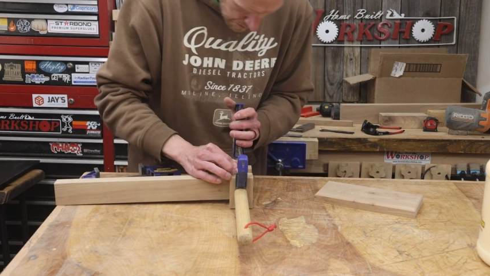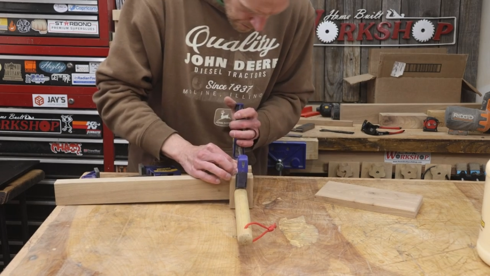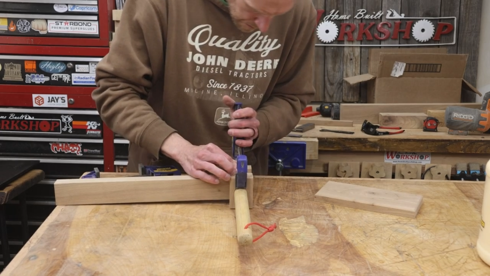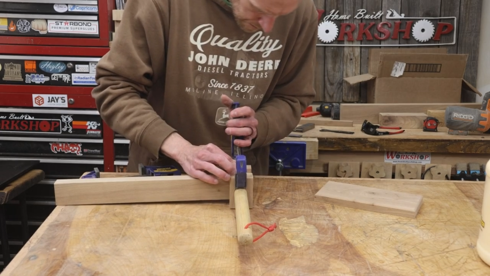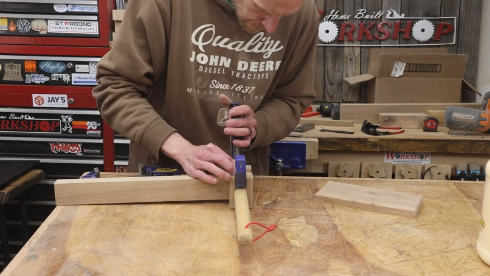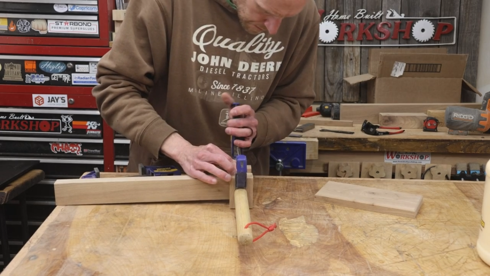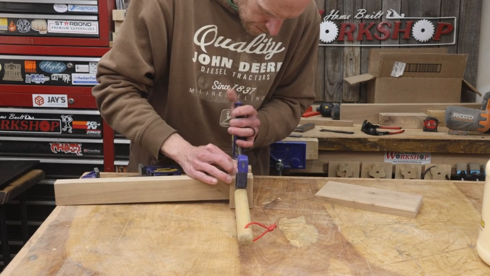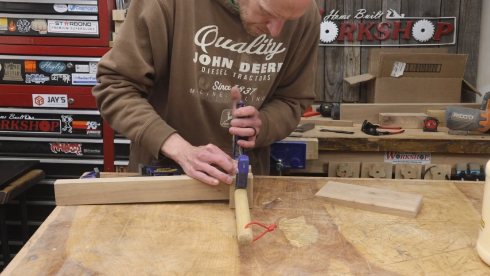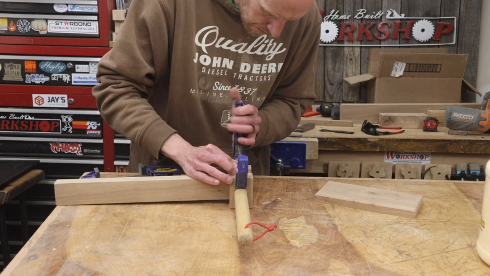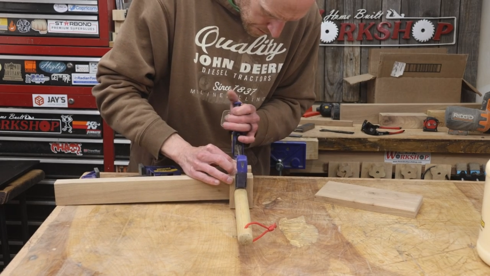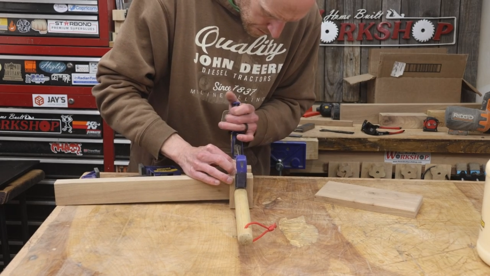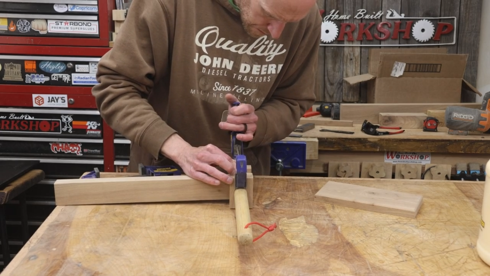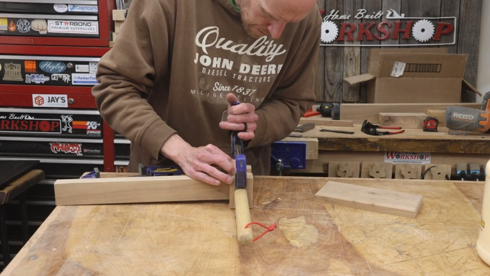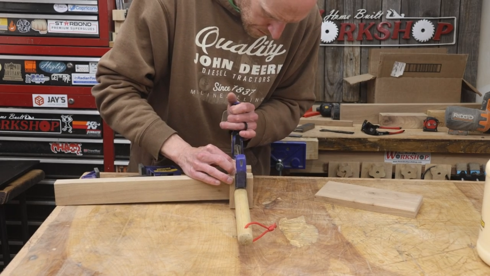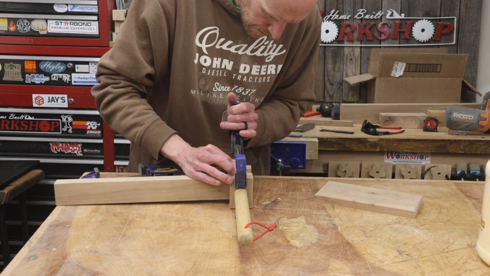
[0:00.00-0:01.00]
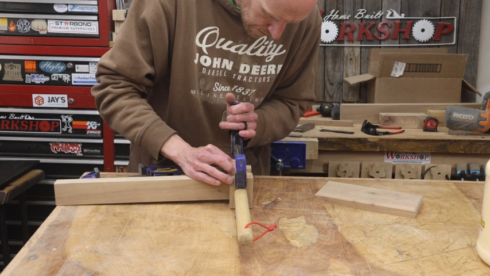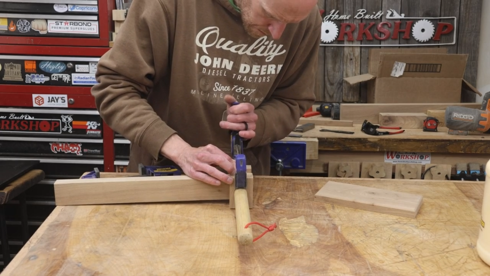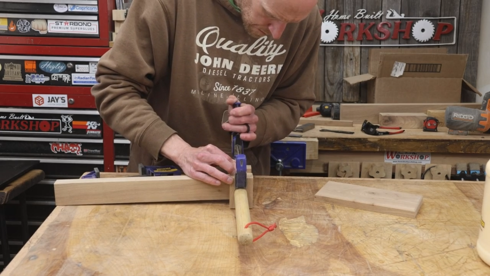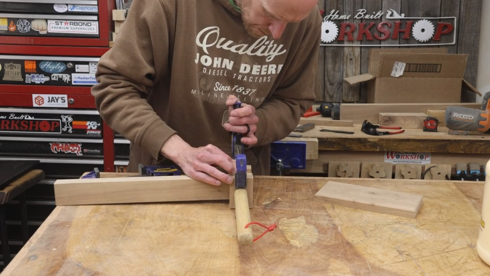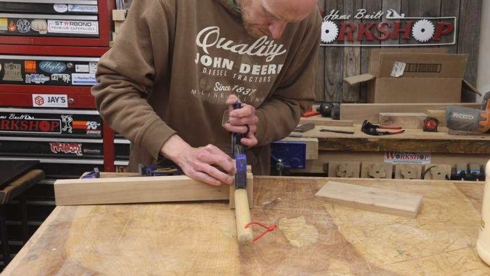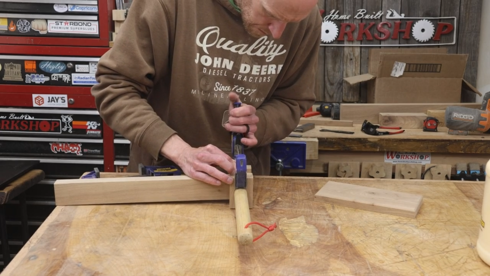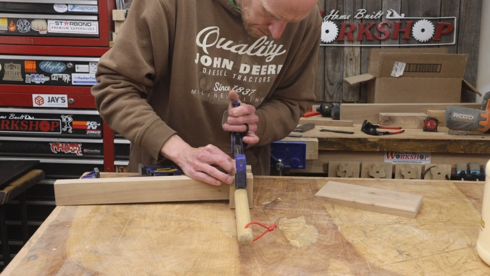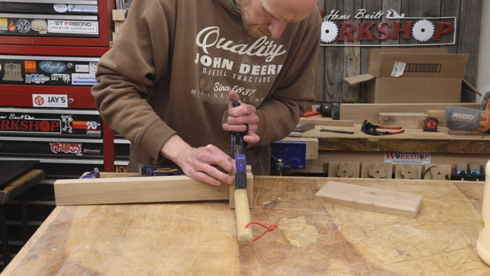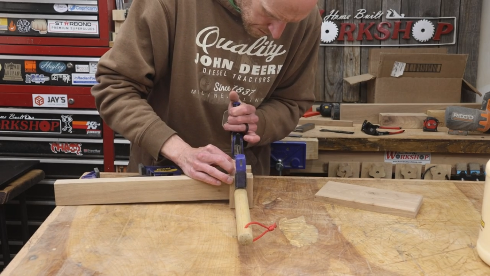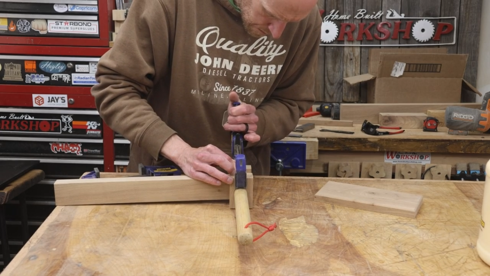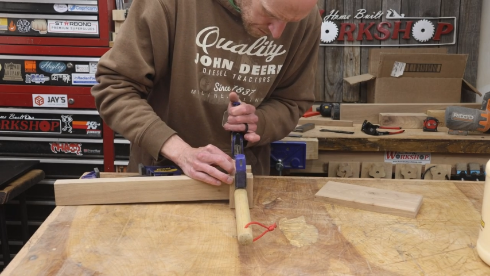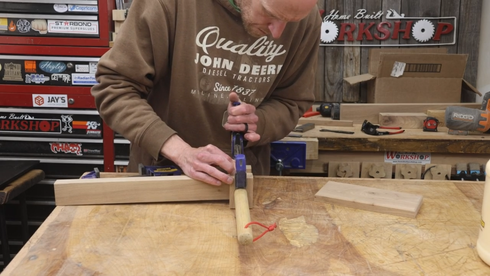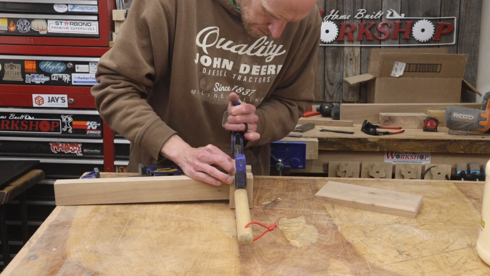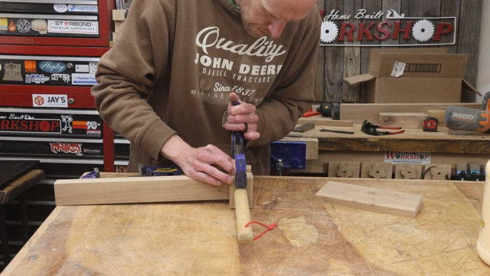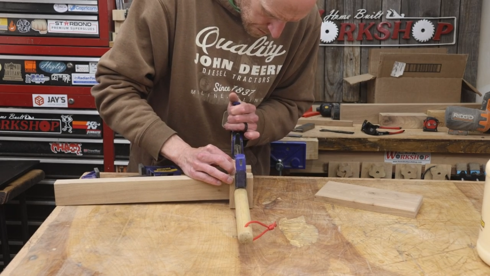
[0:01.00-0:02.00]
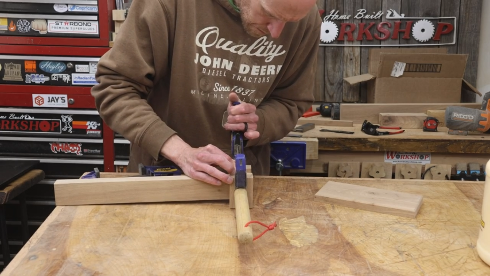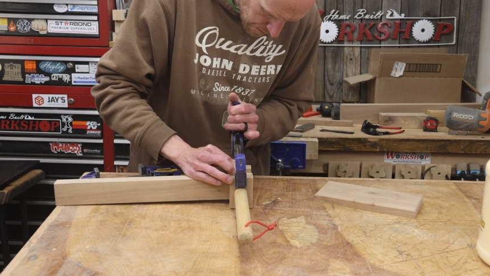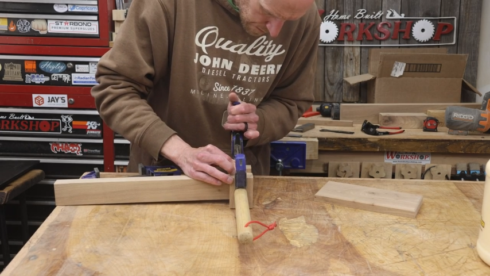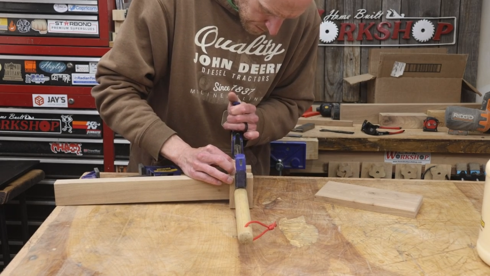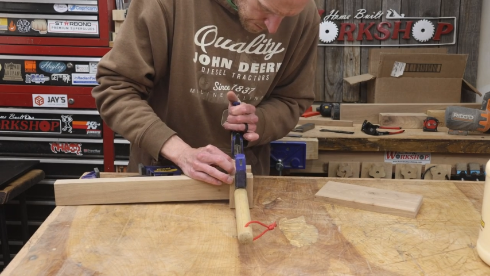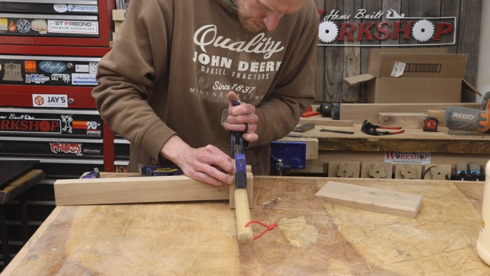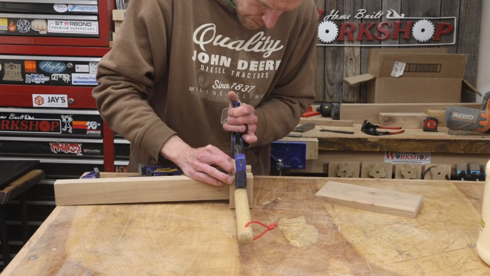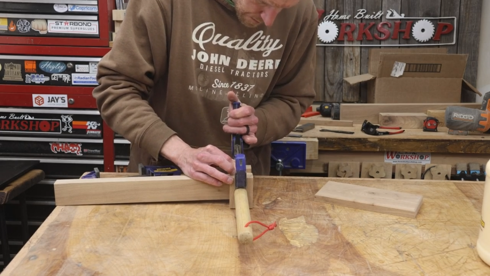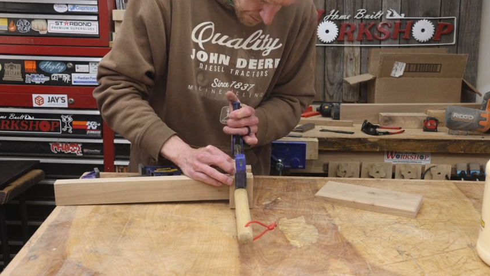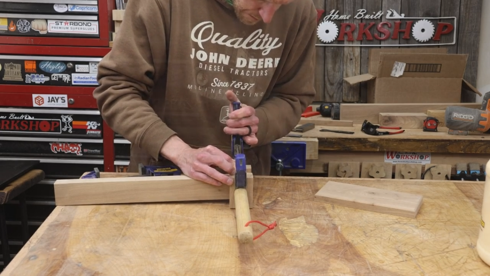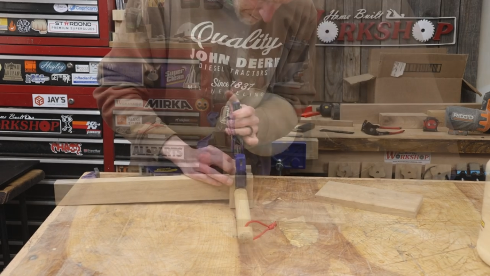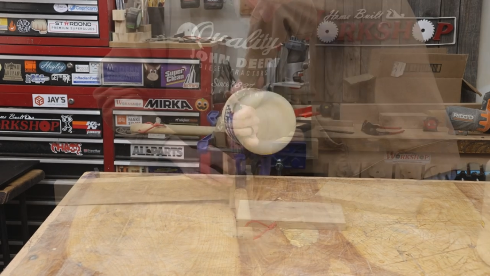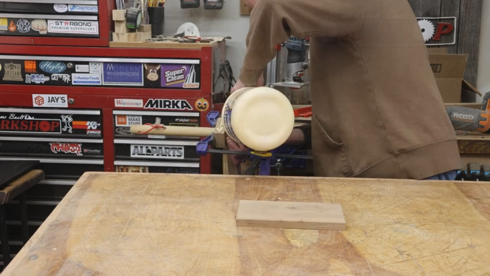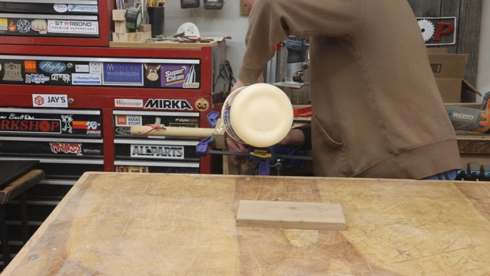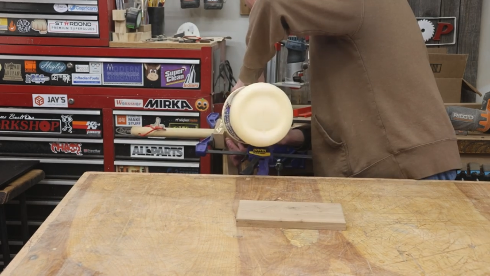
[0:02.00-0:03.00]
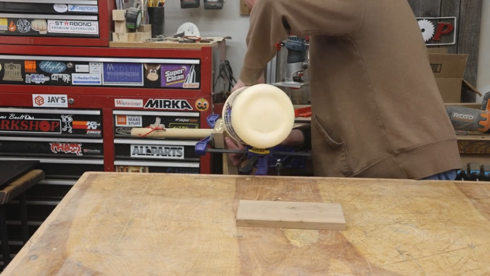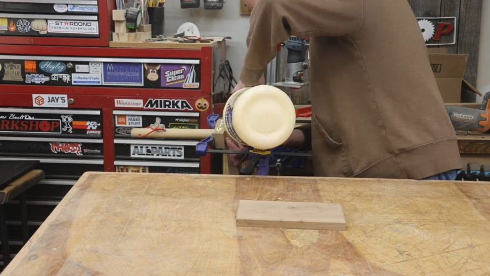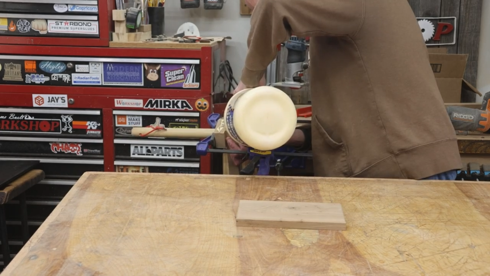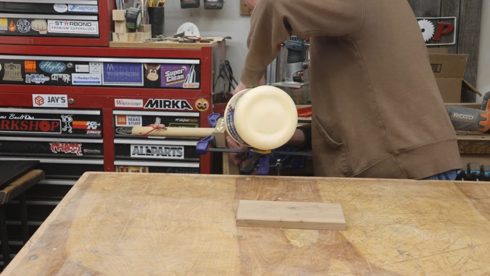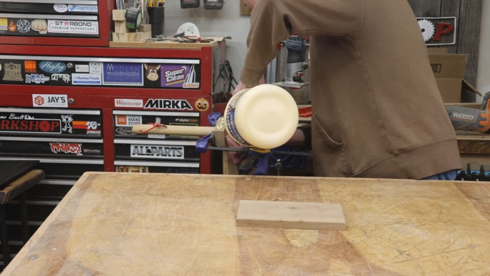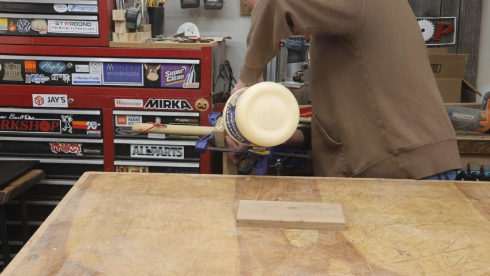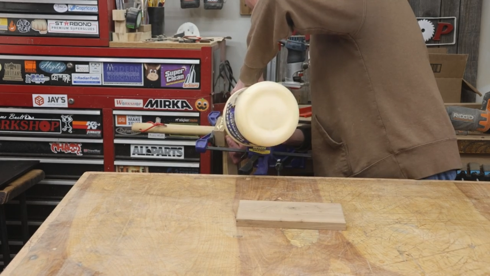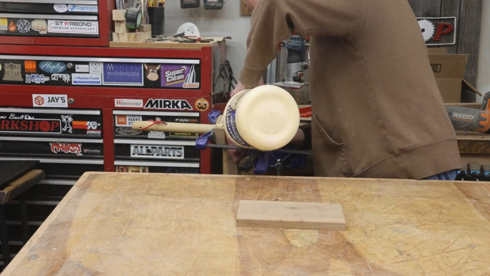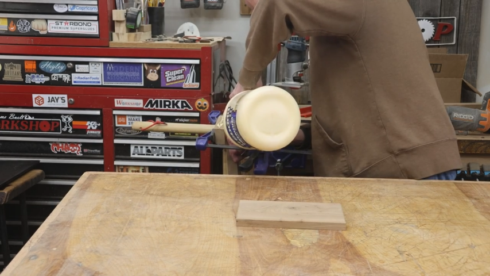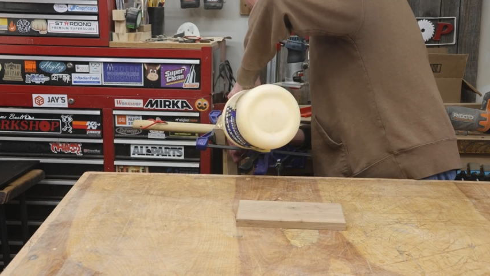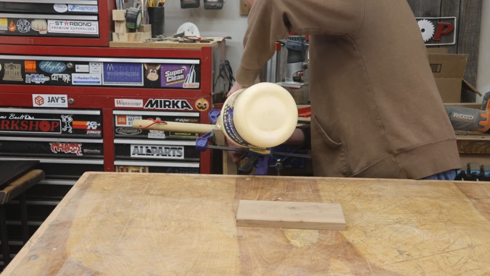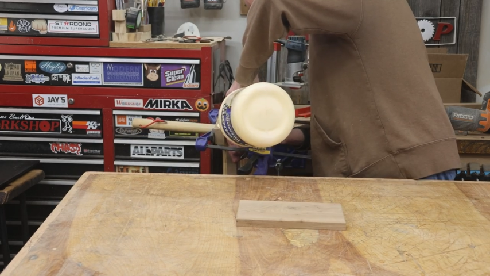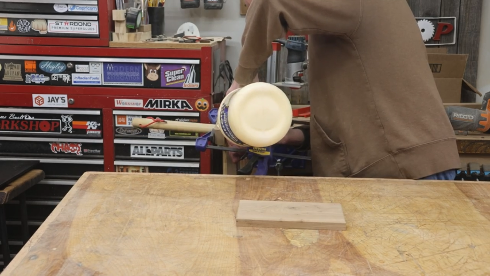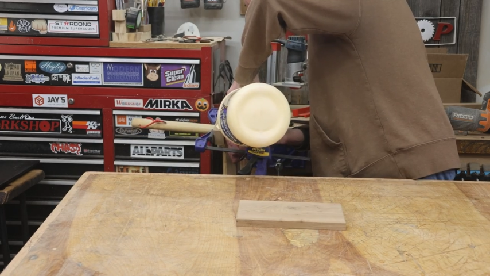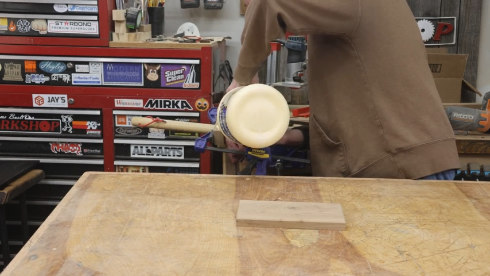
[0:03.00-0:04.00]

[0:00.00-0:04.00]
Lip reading: [unreadable: no face in view]